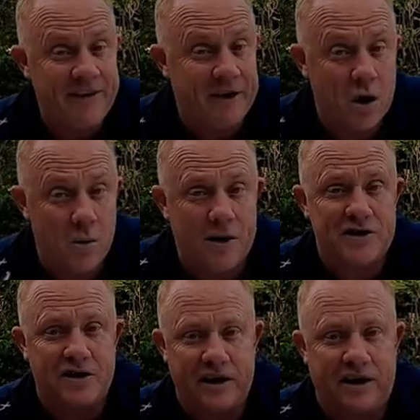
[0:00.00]
I've had a
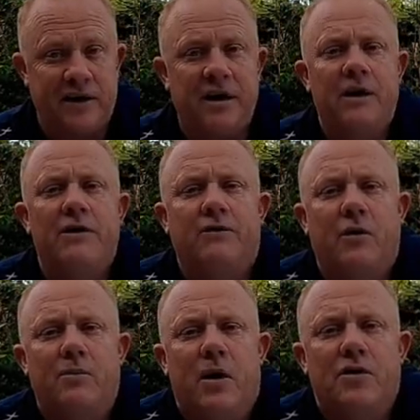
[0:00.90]
question in
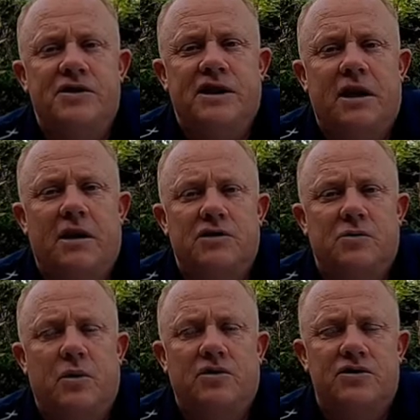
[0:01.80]
from Rosie
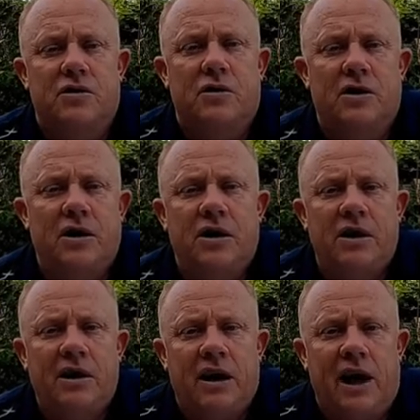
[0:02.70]
Carter-Wallstock.
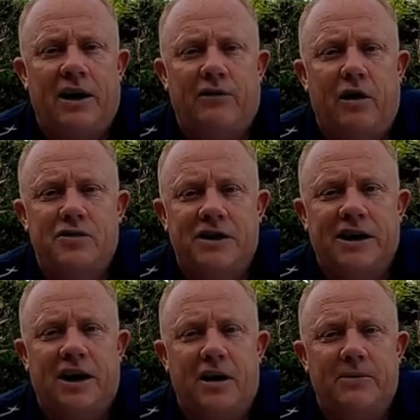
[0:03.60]
Hi,
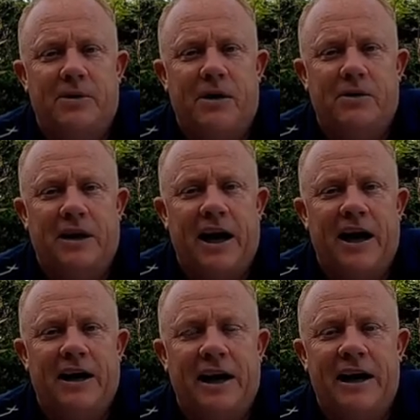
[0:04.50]
Rosie. Hope you're
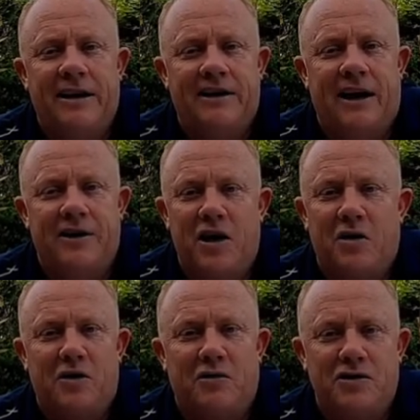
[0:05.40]
okay. And I know
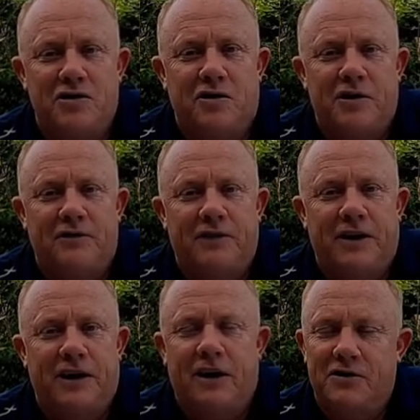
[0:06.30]
you're enjoying the
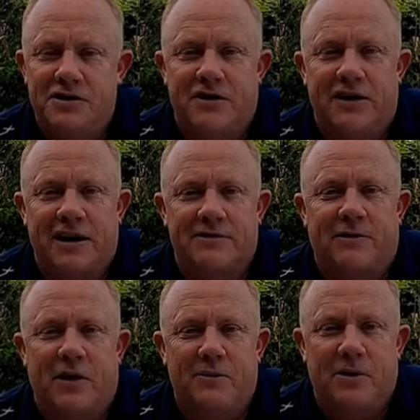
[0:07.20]
videos, and thanks
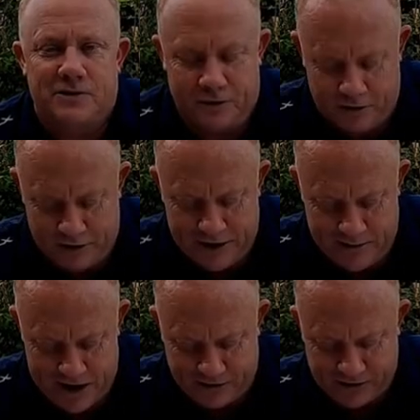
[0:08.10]
very much for your
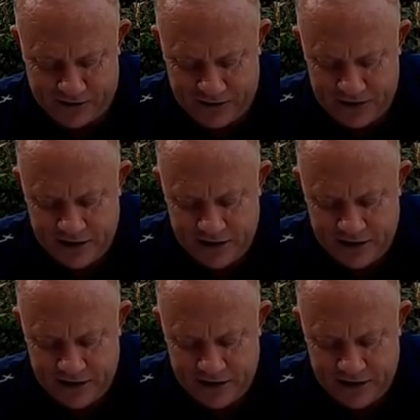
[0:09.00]
emails.